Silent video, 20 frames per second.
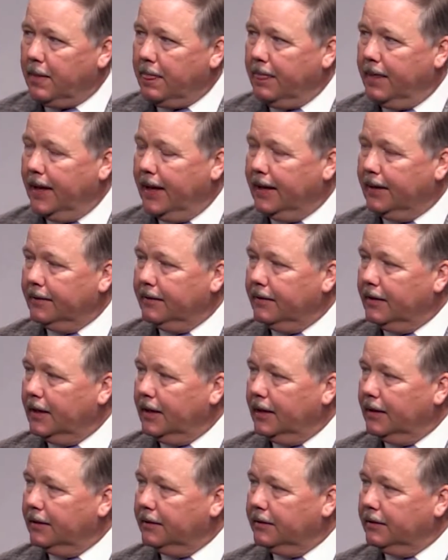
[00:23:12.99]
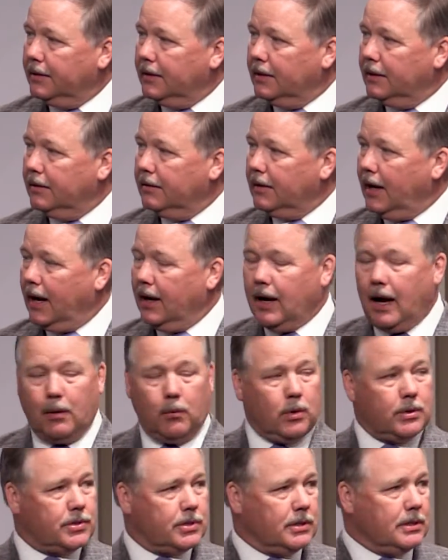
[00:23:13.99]
And, and uh, I
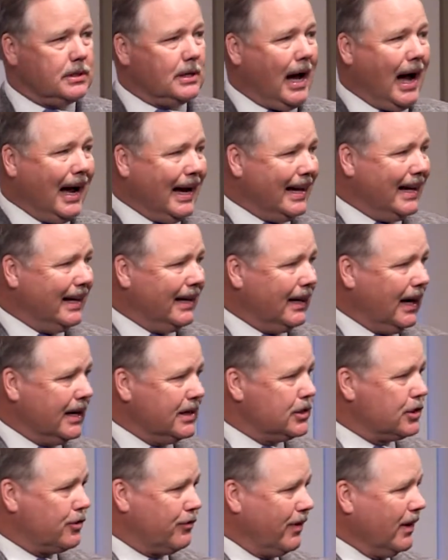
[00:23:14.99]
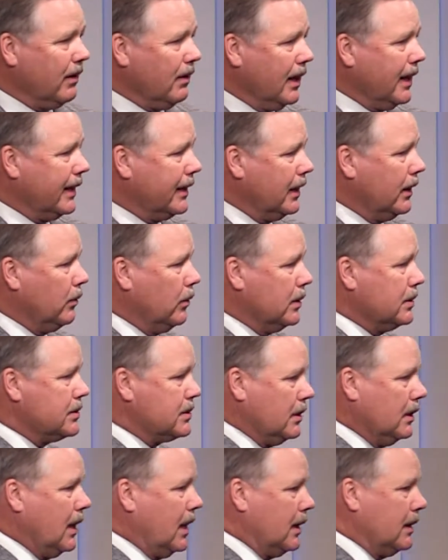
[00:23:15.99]
wasn't dying, I just felt like I was
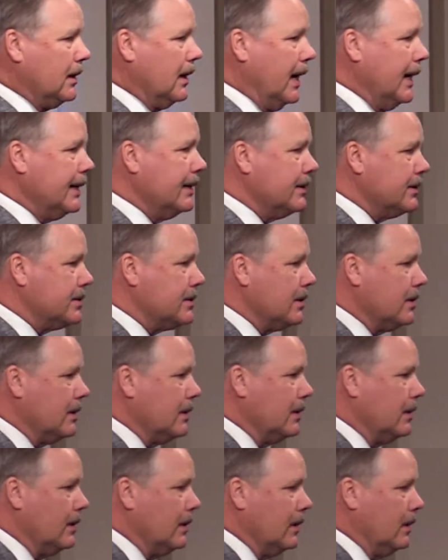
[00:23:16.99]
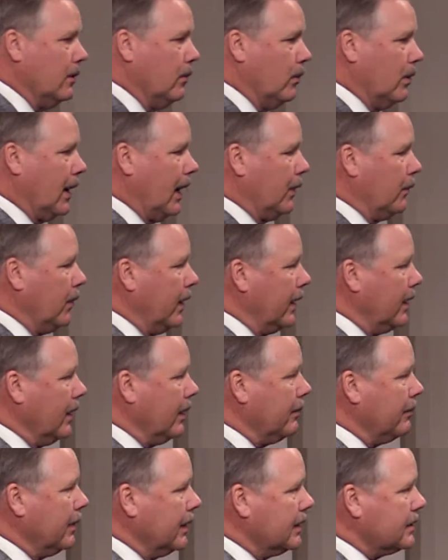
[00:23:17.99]
a lot of nights when I'd wake
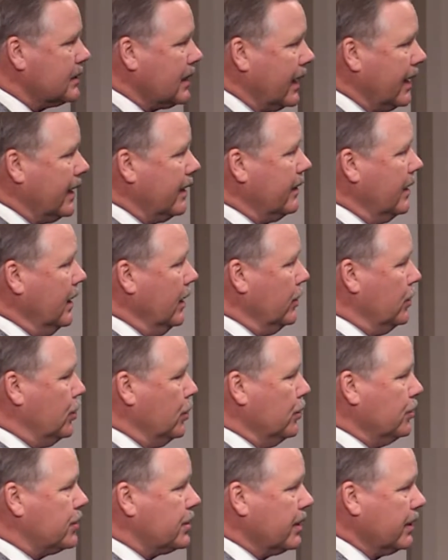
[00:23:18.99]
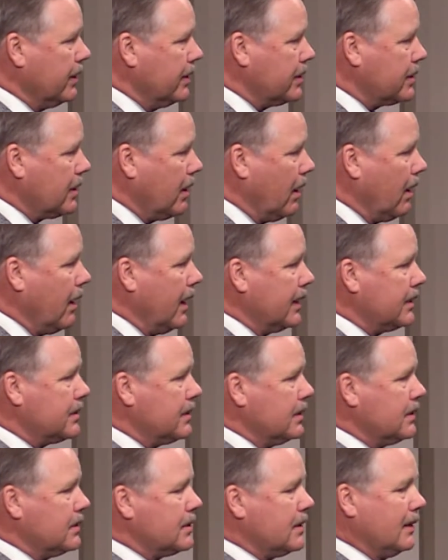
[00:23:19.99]
up because I had two serious car
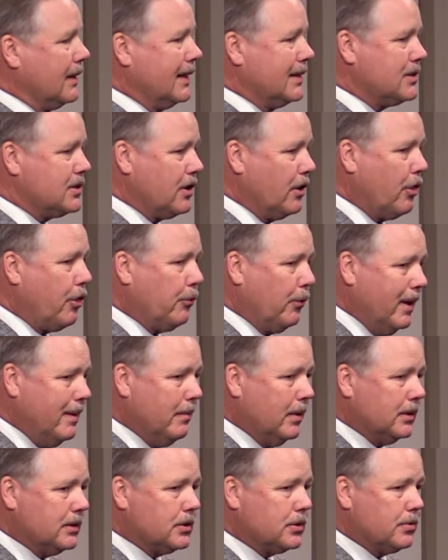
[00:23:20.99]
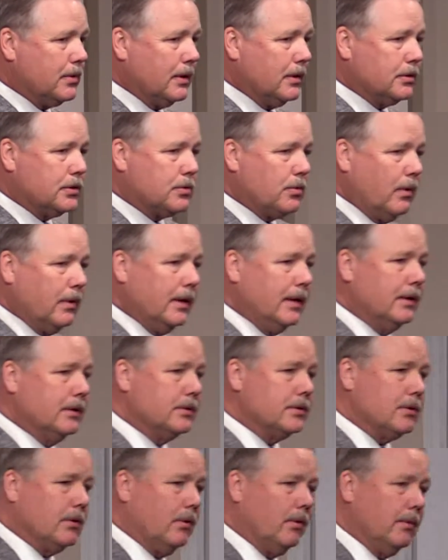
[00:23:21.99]
accidents in less than three months when I was 20
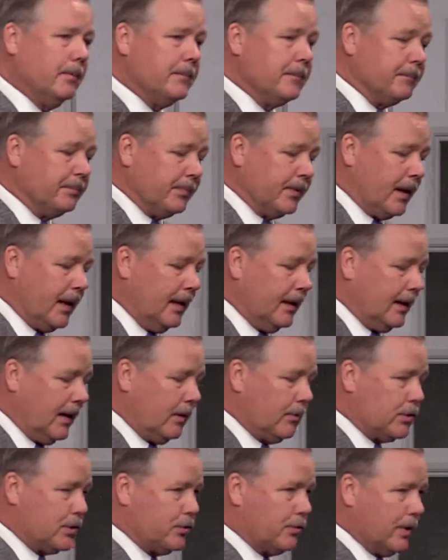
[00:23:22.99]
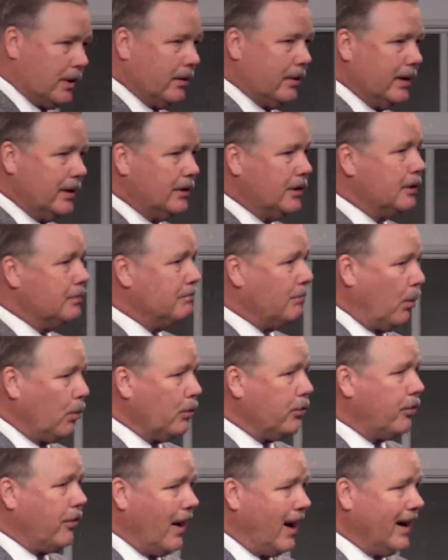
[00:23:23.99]
years old, and I was rear ended
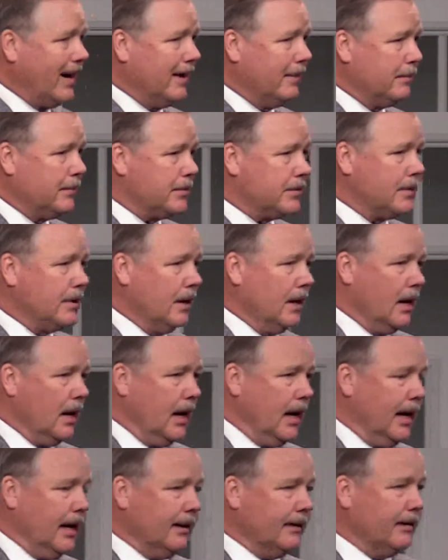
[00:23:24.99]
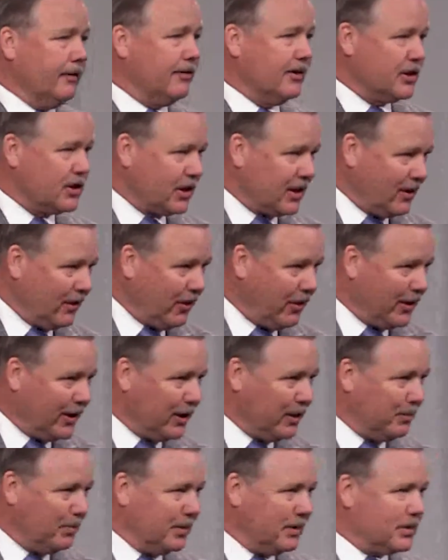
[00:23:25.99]
both times. And the physical
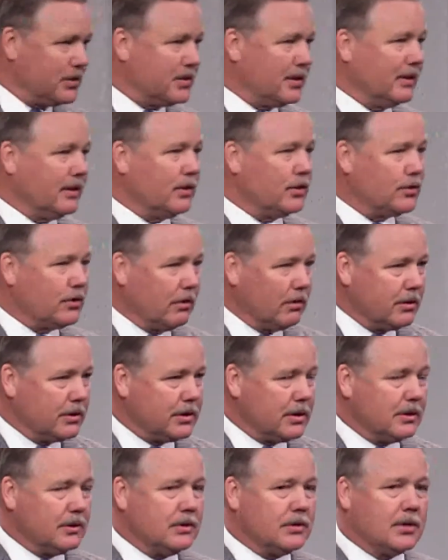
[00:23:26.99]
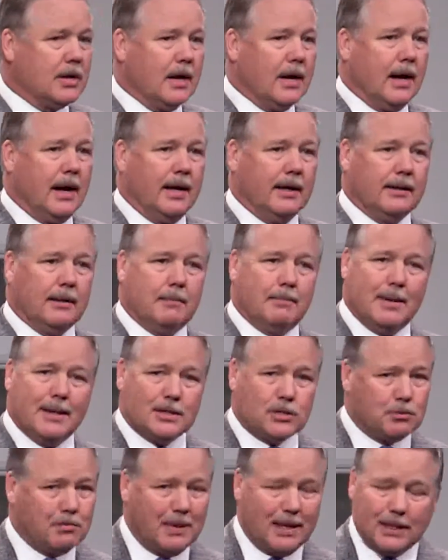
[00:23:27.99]
therapists and the surgeons and the
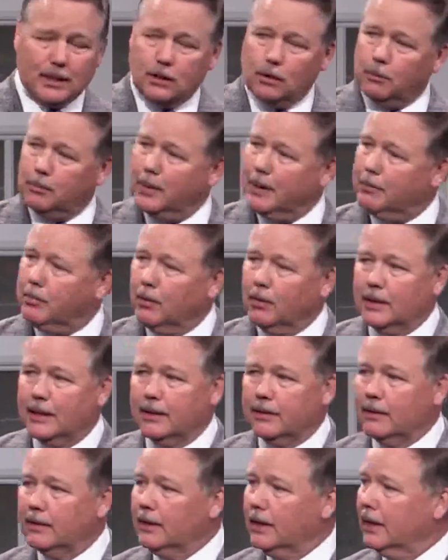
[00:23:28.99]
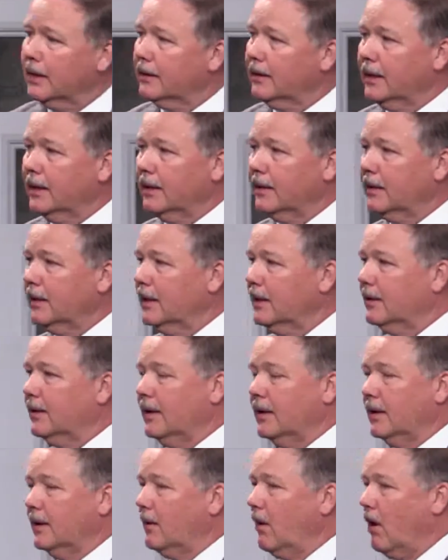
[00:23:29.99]
best medical people in, in, in, in,
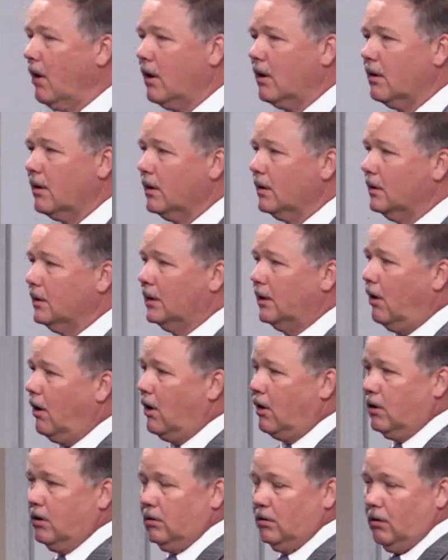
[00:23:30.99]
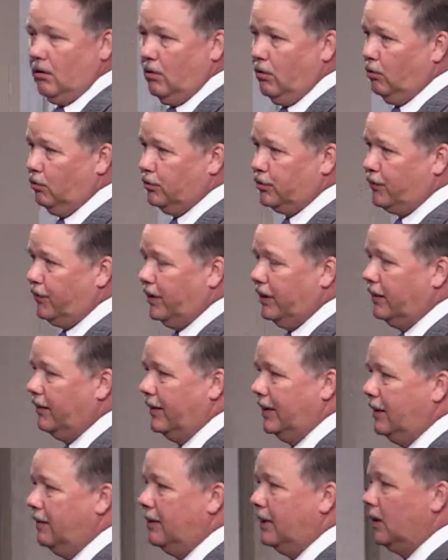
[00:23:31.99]
in, our, in our whole sphere,
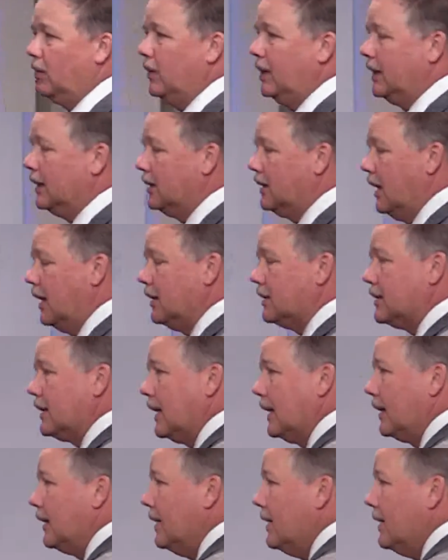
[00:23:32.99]
anybody we could contact,